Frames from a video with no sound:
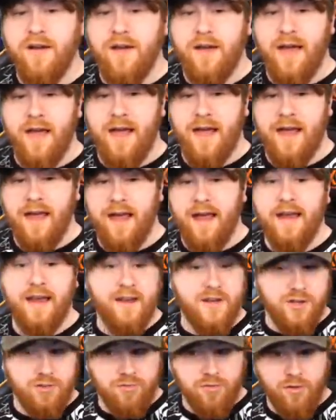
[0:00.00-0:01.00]
and
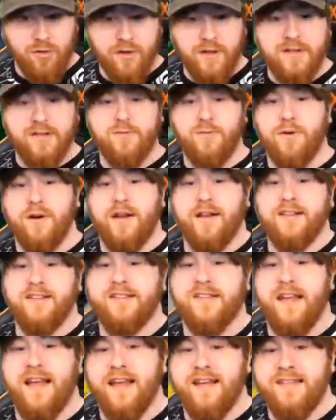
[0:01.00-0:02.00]
as you'll notice, we're in
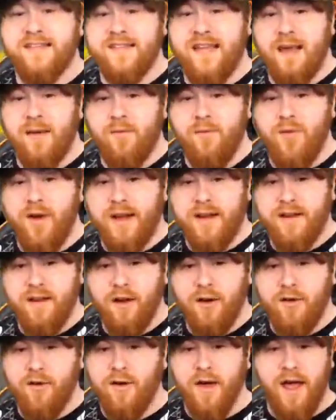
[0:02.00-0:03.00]
City Escape right now,